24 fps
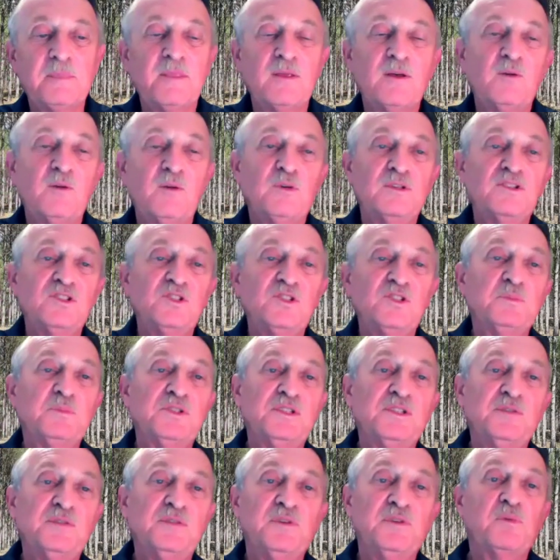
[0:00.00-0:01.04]
what the
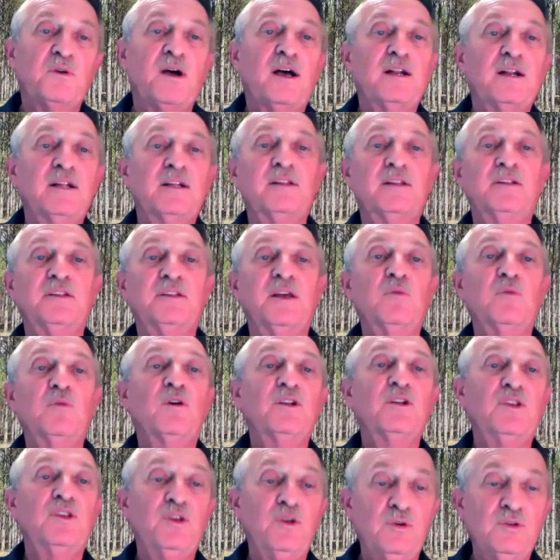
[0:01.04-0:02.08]
specific product that they
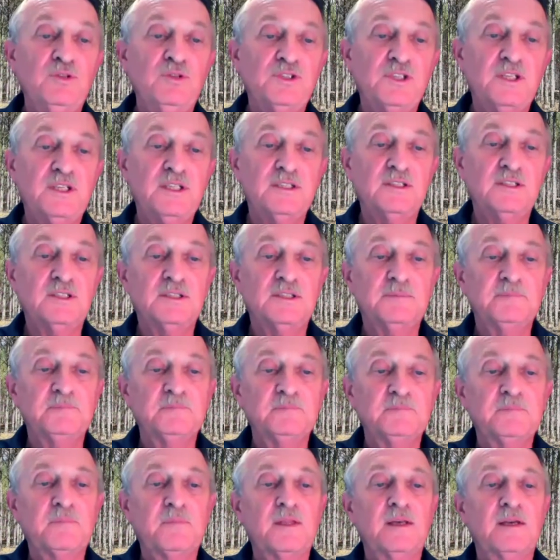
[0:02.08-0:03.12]
want to use is,
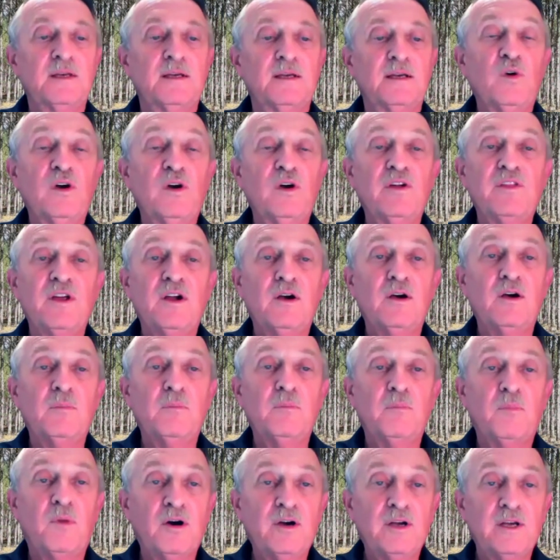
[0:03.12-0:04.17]
where their
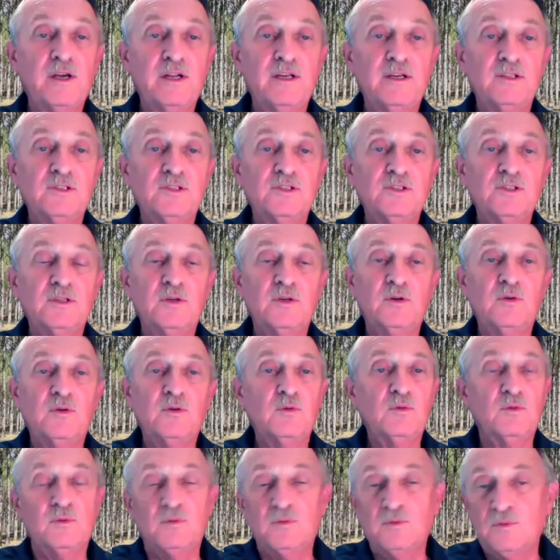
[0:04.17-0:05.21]
market is.
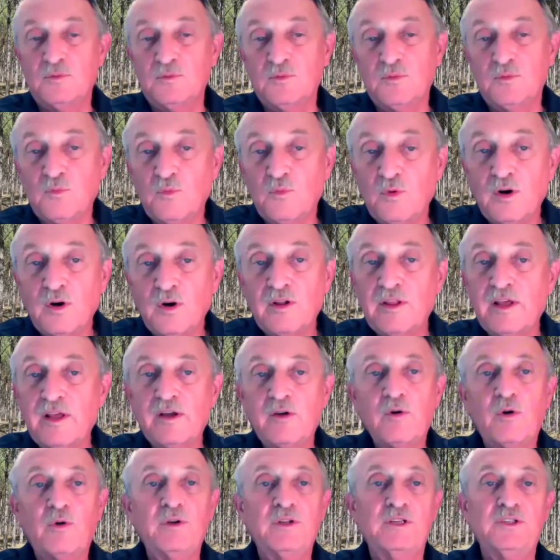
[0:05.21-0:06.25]
What are they
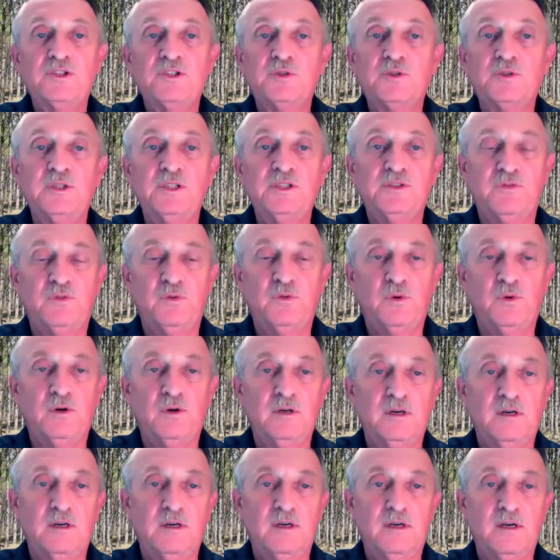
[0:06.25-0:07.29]
growing these trees for?
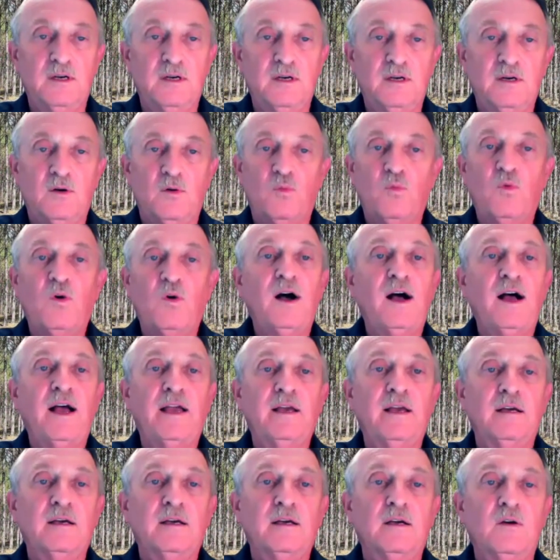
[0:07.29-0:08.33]
Why?
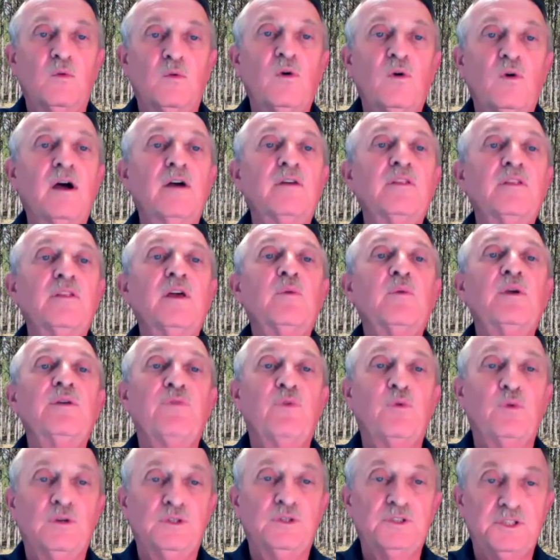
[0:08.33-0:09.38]
Why are they
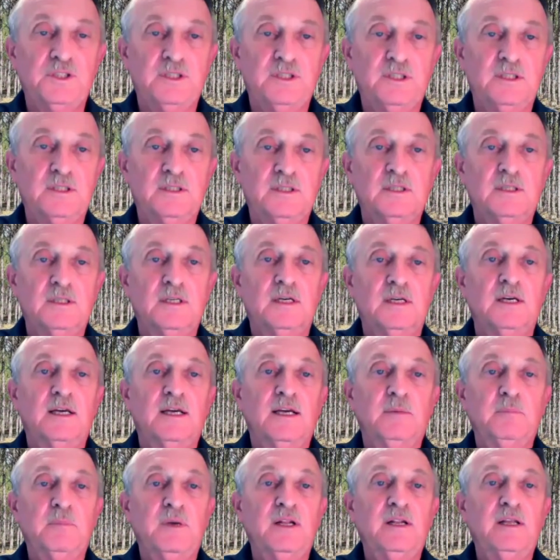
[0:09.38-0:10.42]
reforesting?
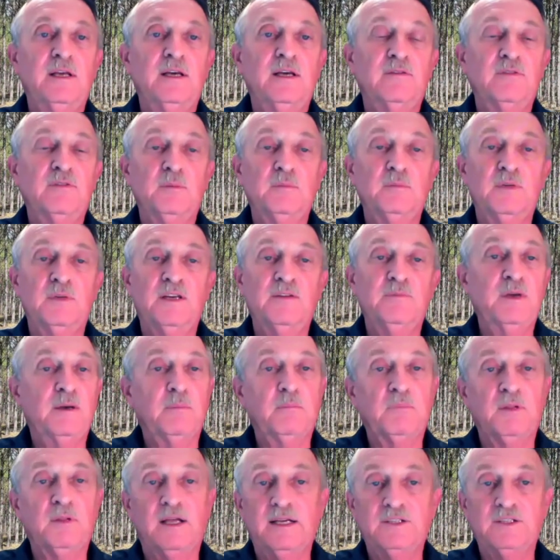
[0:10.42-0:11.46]
And many of them give me a
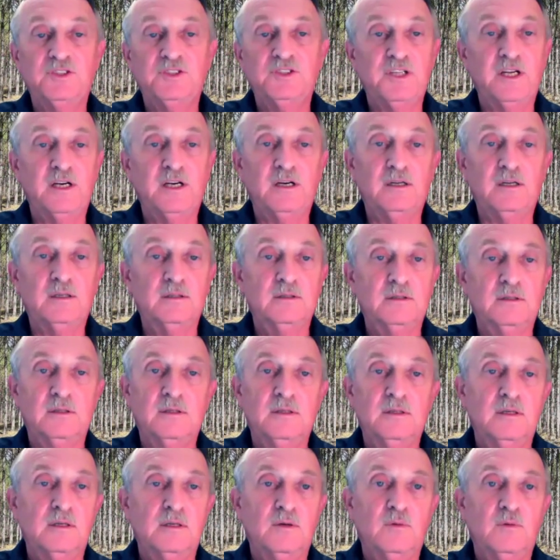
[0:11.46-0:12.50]
blank stare
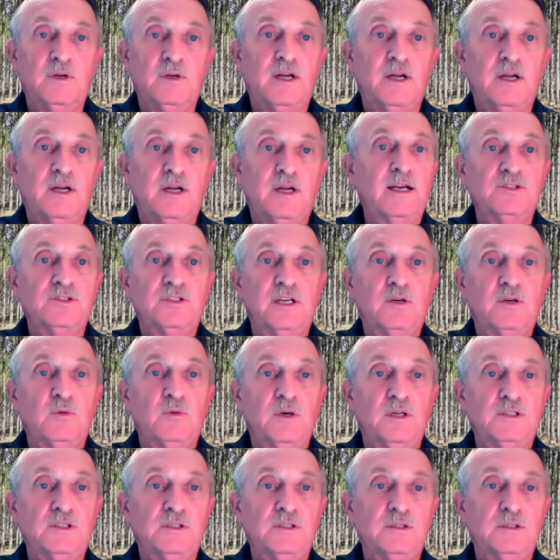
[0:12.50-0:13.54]
when I ask that
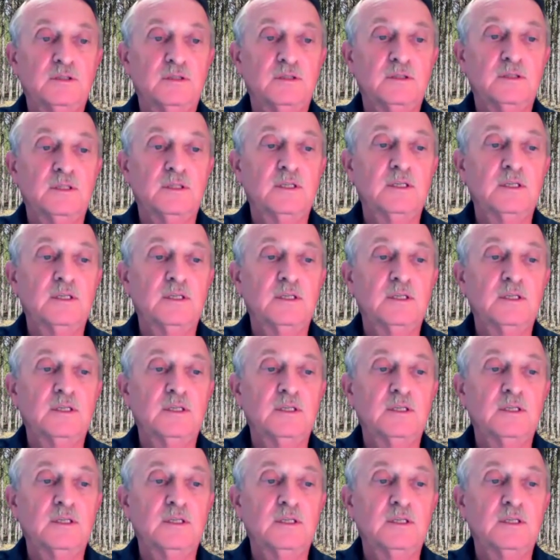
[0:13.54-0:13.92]
question.